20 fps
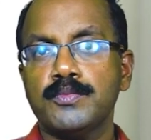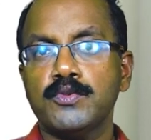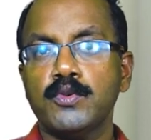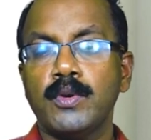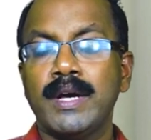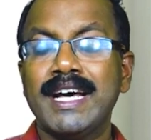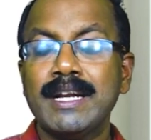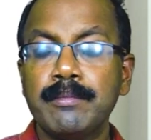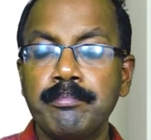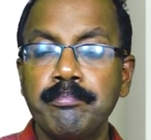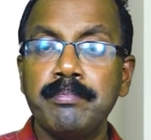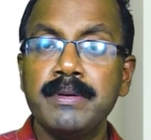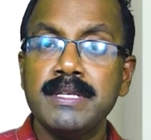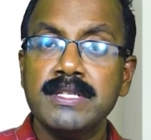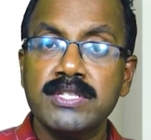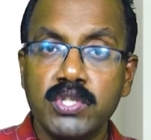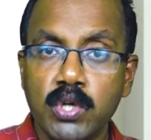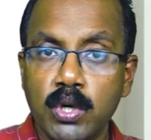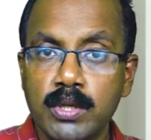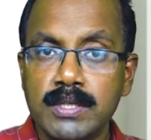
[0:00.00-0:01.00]
So herpes
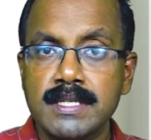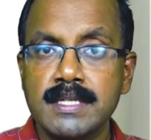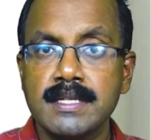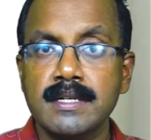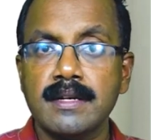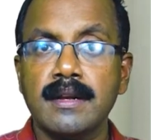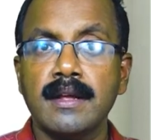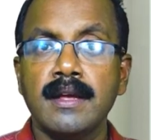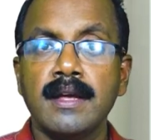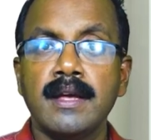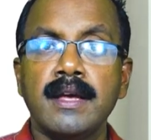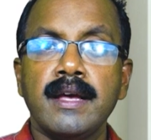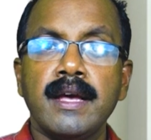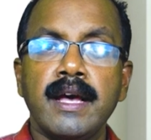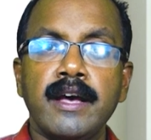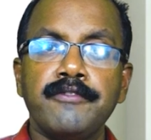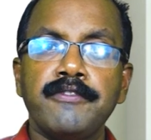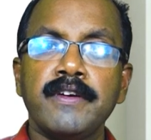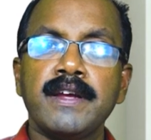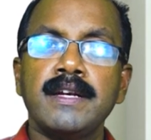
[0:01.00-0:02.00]
zoster
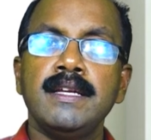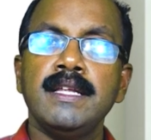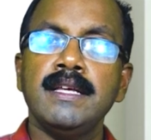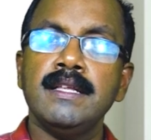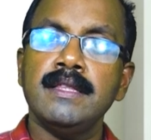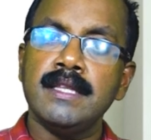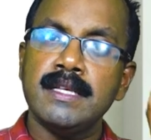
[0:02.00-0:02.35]
affecting